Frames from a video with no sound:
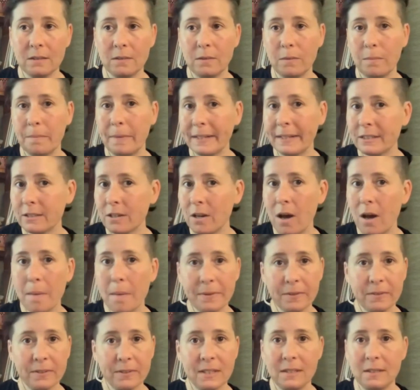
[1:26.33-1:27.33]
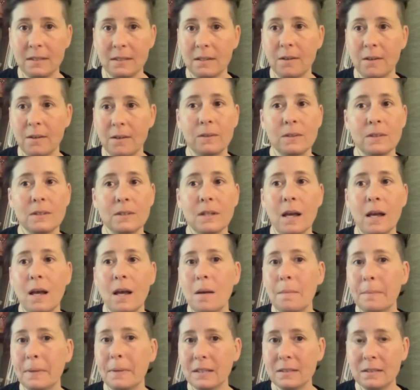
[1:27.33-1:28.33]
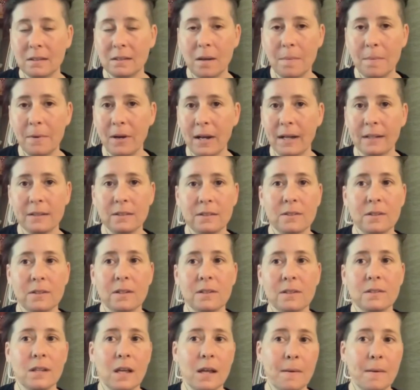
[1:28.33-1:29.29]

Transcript: So my top 3 stones, plus a couple extras.